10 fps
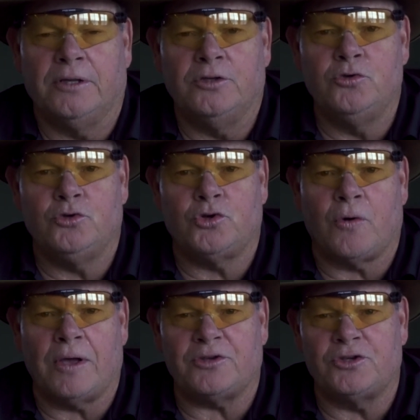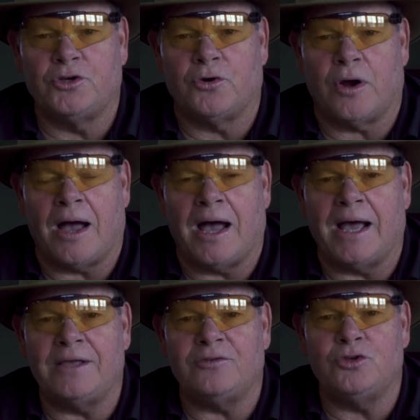You trust your
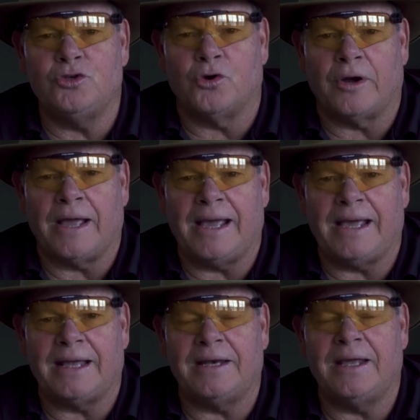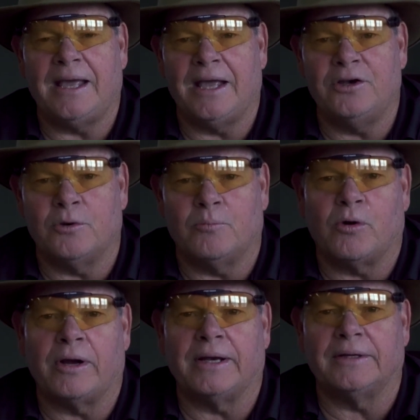eyes, your hand, and your
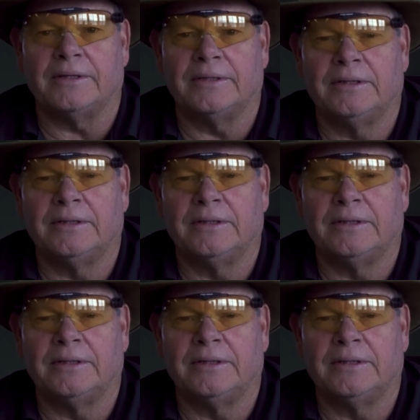brain.